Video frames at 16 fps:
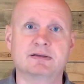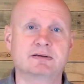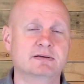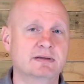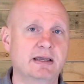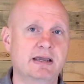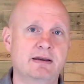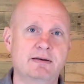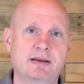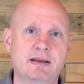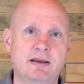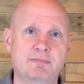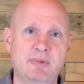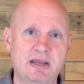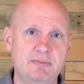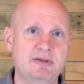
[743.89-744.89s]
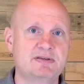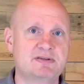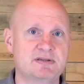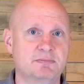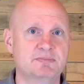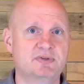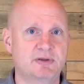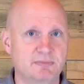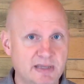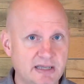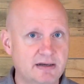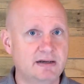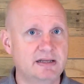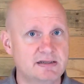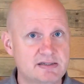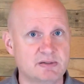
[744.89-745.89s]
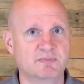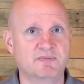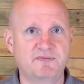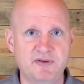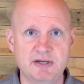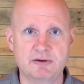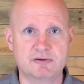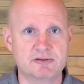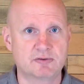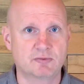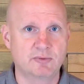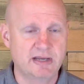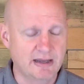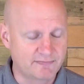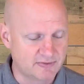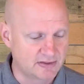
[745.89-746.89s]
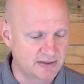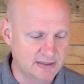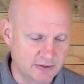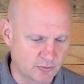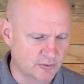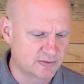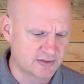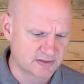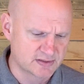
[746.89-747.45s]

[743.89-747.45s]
and maybe some timidity, some fears that we have to deal with.